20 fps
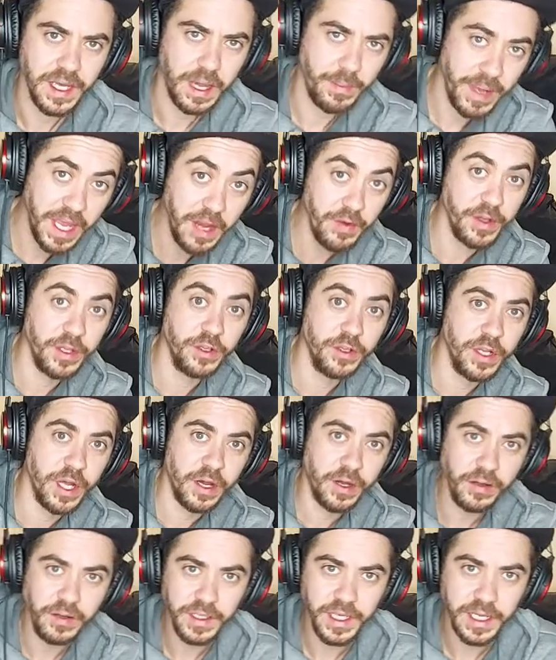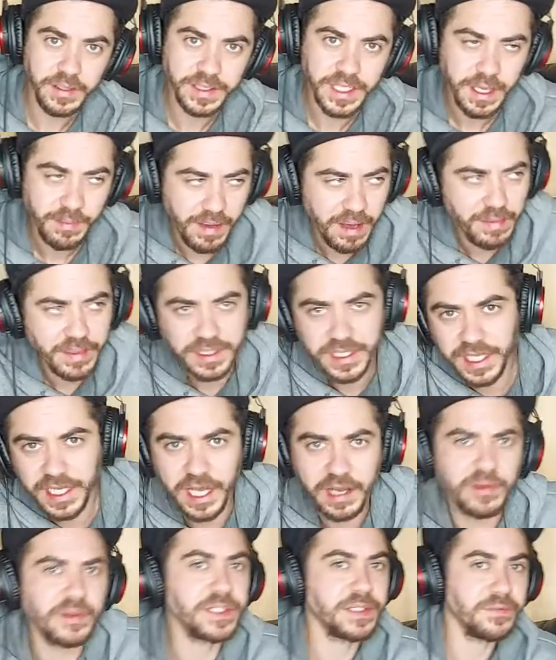I'm hearing you though, you know what I'm saying? Mama
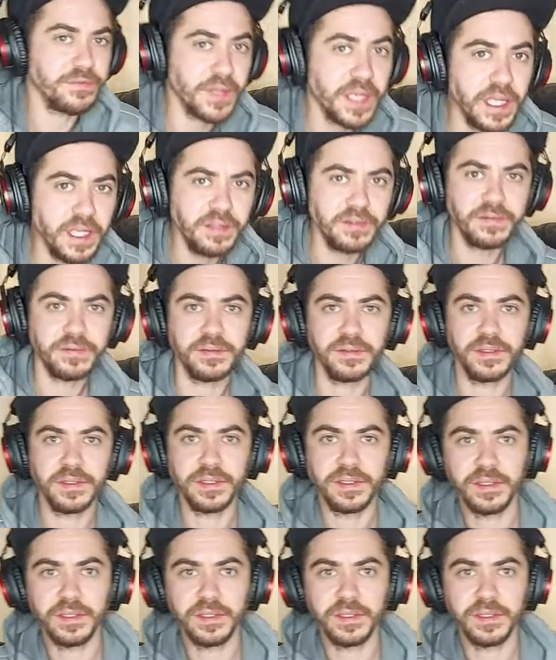said I was a thief,